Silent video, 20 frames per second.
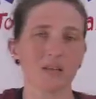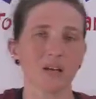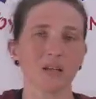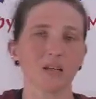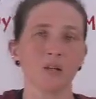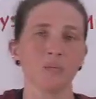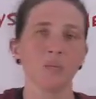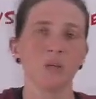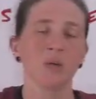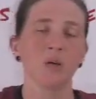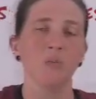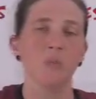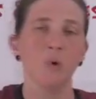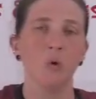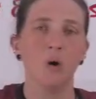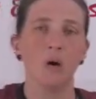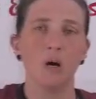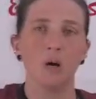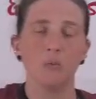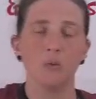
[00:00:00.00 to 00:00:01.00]
coming on
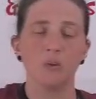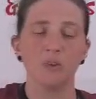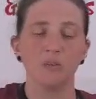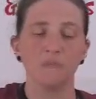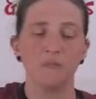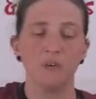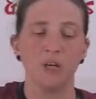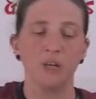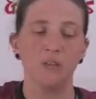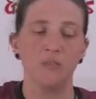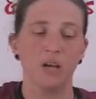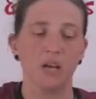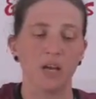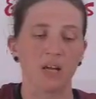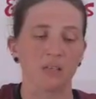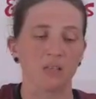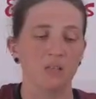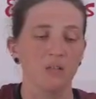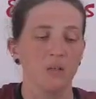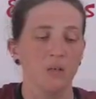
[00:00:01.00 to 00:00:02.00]
board with the Fall of
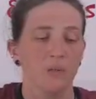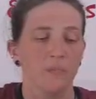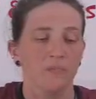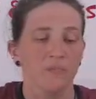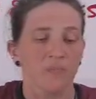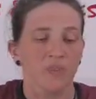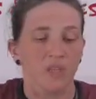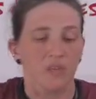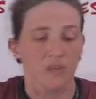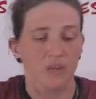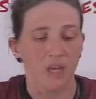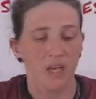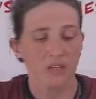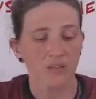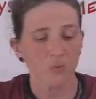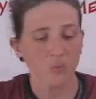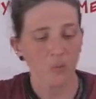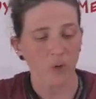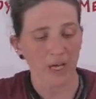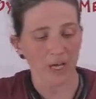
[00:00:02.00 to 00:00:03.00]
X, as
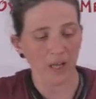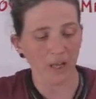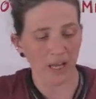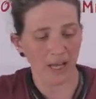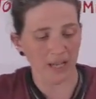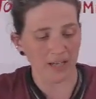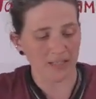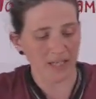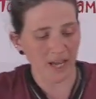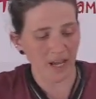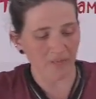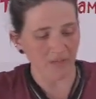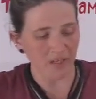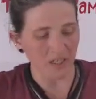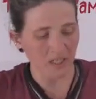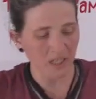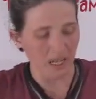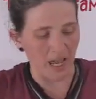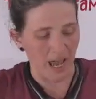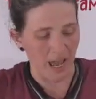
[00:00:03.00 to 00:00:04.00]
well as having
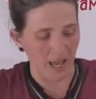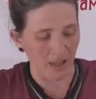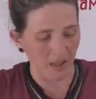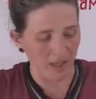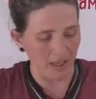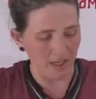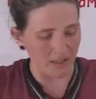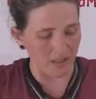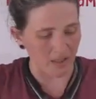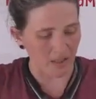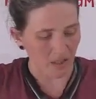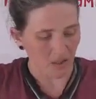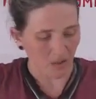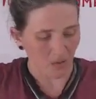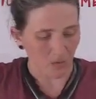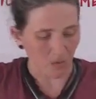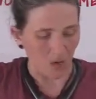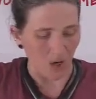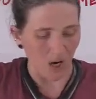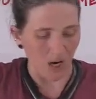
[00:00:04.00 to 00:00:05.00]
an Alex
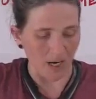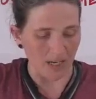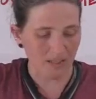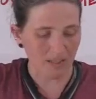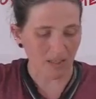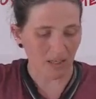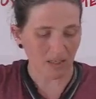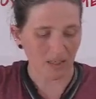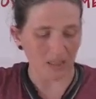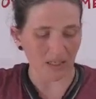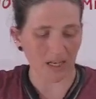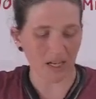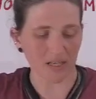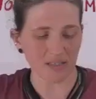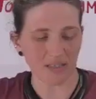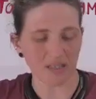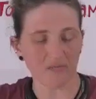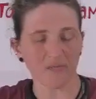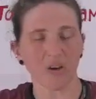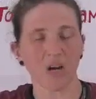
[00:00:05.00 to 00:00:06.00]
Ross
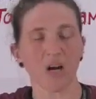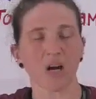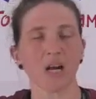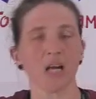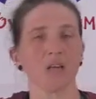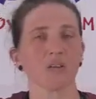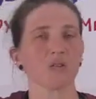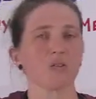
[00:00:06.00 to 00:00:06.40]
connecting variant.